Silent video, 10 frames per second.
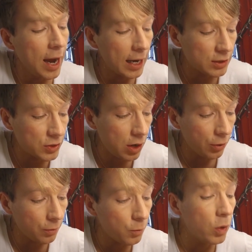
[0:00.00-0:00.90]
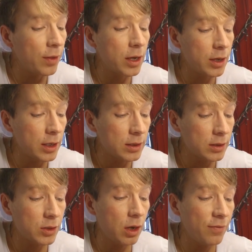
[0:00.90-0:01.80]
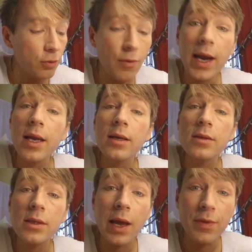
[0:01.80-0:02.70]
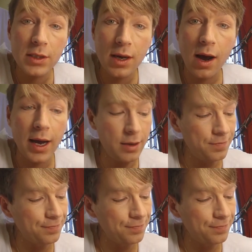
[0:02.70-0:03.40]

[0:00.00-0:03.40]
and so were the curtains of the radiance in the sky.